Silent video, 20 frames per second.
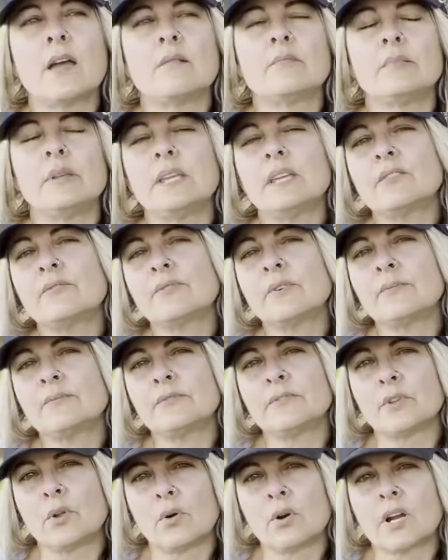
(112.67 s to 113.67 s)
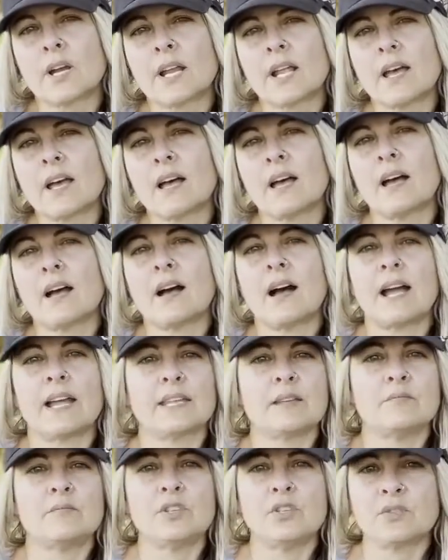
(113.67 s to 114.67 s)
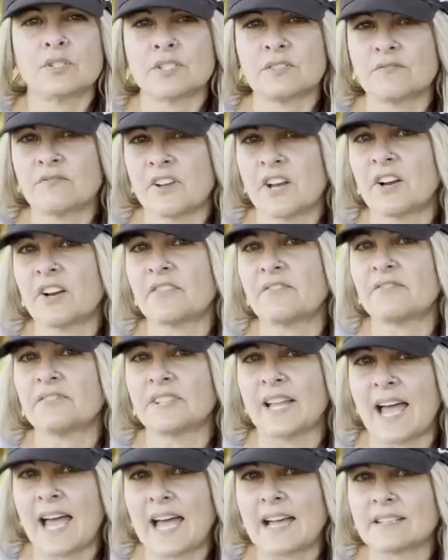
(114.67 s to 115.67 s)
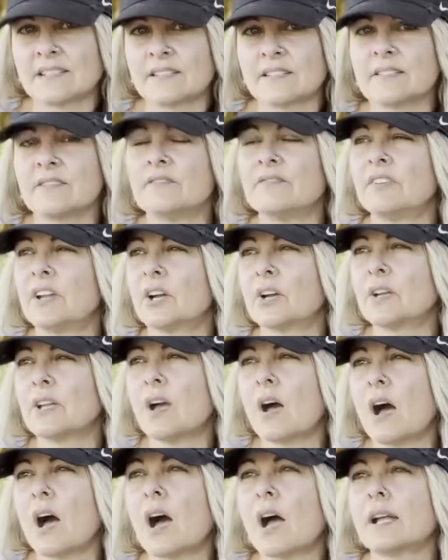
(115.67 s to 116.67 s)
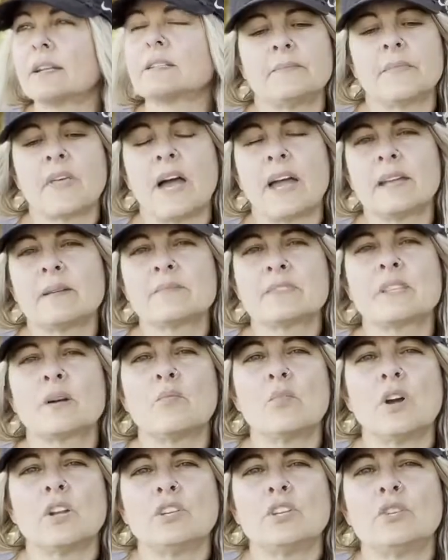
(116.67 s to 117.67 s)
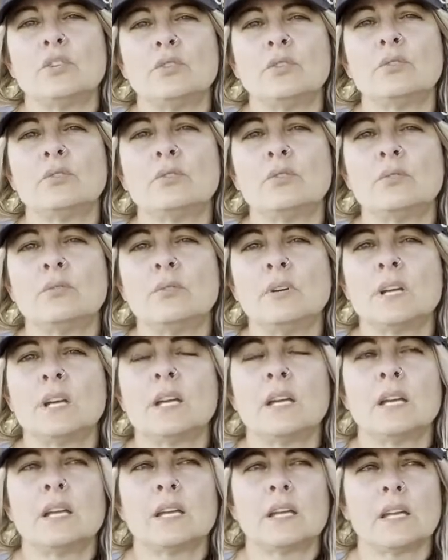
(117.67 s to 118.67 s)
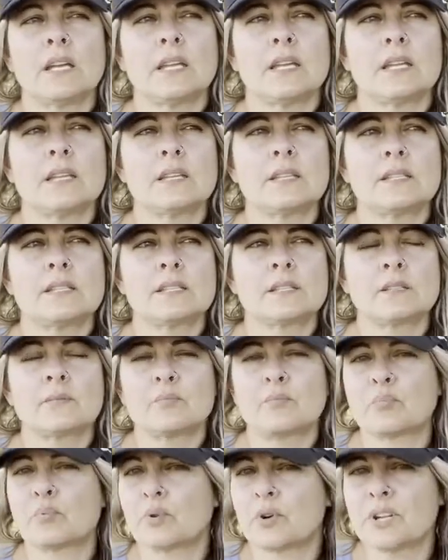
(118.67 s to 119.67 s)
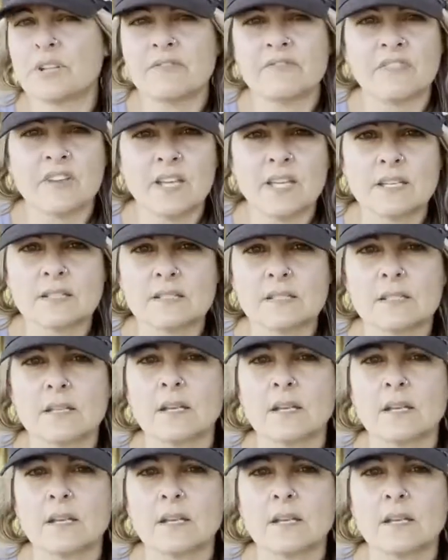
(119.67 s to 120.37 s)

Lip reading: Being from Florida, I am used to very flat, very hot. I am someone who is pretty fit.